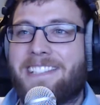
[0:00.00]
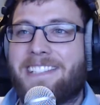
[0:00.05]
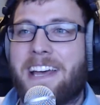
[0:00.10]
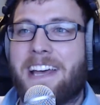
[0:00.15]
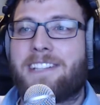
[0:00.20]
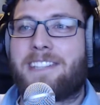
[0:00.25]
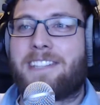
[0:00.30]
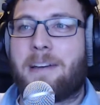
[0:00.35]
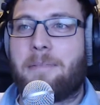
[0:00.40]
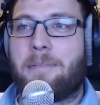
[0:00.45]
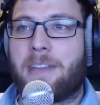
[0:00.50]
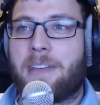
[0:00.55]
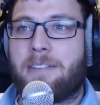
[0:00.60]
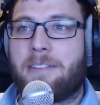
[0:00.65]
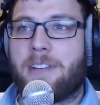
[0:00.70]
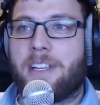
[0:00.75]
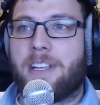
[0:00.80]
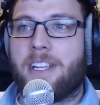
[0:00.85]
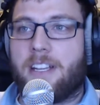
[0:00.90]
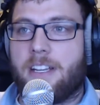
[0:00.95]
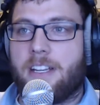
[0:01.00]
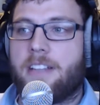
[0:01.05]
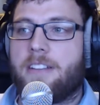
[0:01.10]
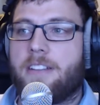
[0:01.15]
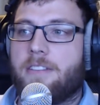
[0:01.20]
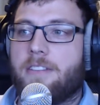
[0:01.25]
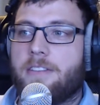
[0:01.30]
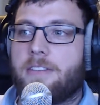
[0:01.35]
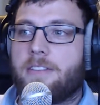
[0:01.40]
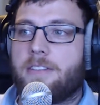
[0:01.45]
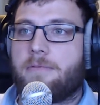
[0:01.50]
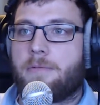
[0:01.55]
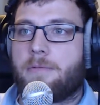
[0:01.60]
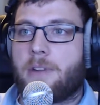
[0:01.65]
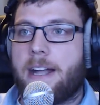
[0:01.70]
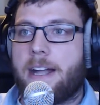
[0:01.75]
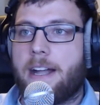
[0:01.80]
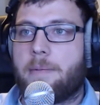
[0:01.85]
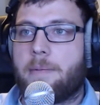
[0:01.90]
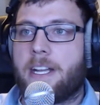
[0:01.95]
not something...
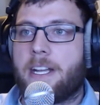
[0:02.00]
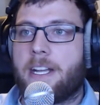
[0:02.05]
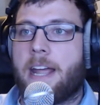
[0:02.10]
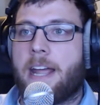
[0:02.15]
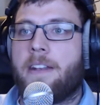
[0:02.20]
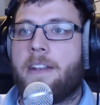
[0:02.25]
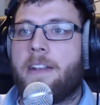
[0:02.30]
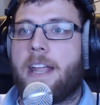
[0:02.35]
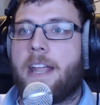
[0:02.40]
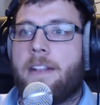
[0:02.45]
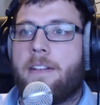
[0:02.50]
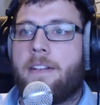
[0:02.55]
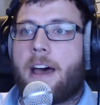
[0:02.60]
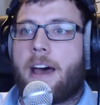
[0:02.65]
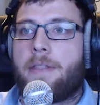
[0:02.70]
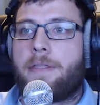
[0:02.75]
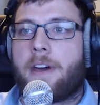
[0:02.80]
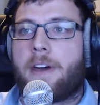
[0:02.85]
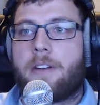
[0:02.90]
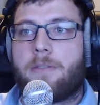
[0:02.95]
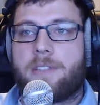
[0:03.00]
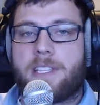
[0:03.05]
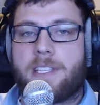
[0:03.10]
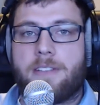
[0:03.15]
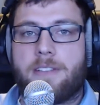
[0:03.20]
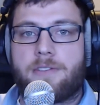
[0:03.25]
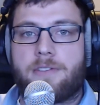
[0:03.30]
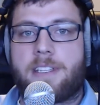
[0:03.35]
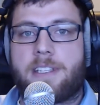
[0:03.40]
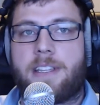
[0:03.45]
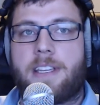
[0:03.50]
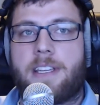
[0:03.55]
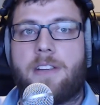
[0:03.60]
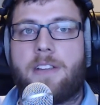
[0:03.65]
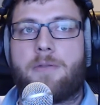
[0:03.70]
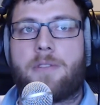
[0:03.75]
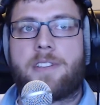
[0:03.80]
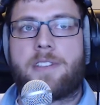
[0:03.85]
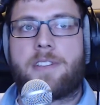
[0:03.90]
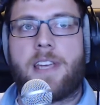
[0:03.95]
Right, I mean, and I thought it was interesting that you
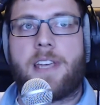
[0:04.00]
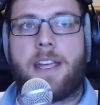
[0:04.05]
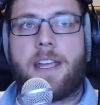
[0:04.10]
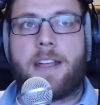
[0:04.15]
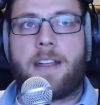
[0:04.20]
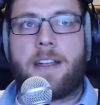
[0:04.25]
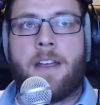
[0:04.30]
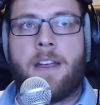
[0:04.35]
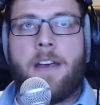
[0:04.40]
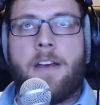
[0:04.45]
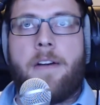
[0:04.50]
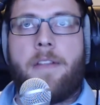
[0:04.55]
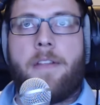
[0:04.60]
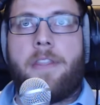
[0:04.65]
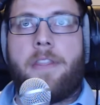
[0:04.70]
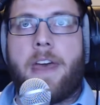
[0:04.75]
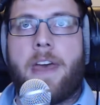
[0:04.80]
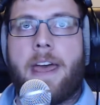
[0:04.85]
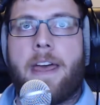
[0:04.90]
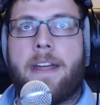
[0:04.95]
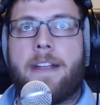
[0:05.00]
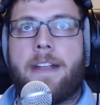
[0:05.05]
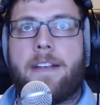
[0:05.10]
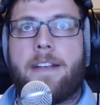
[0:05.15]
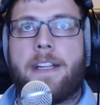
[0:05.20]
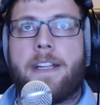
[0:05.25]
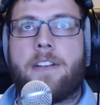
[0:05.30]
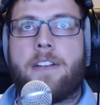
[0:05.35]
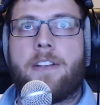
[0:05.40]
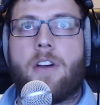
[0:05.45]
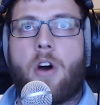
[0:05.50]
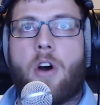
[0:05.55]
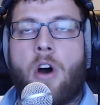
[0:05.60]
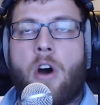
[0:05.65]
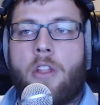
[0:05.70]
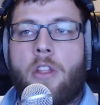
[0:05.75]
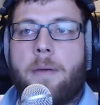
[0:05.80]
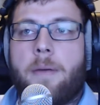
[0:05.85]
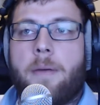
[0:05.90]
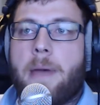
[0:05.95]
were saying that all
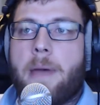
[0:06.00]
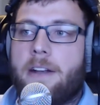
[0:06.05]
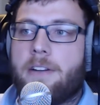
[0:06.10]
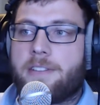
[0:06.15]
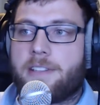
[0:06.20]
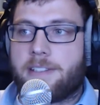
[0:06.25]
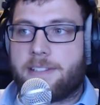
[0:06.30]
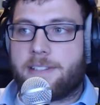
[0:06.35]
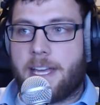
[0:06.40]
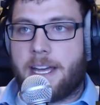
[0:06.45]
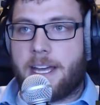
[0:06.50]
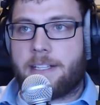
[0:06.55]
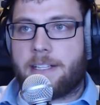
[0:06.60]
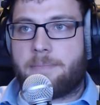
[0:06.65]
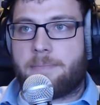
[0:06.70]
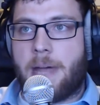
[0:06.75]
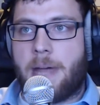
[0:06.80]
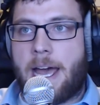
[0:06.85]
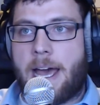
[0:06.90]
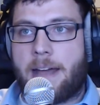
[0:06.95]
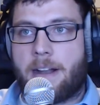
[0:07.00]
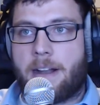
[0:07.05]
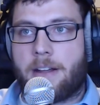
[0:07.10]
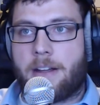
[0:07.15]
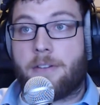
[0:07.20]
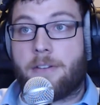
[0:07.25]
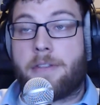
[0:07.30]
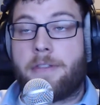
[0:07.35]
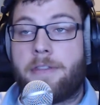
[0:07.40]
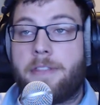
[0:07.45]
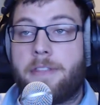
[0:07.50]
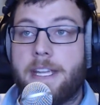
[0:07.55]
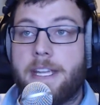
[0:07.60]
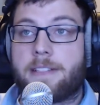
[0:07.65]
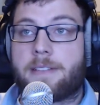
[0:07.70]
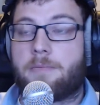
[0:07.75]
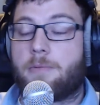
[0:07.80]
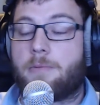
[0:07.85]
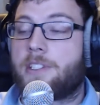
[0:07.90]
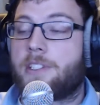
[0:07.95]
that matters is that it's bad under
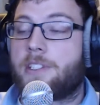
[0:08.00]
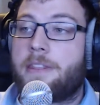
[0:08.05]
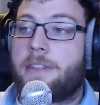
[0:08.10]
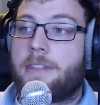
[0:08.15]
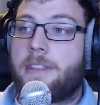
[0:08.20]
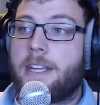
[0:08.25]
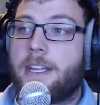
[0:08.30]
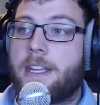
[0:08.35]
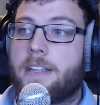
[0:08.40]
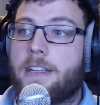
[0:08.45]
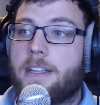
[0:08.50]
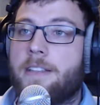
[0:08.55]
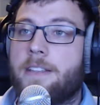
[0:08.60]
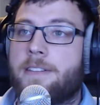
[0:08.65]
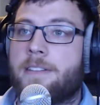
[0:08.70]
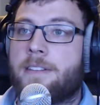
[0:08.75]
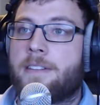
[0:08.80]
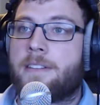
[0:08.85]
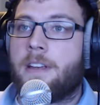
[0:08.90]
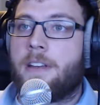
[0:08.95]
theism, which I think it's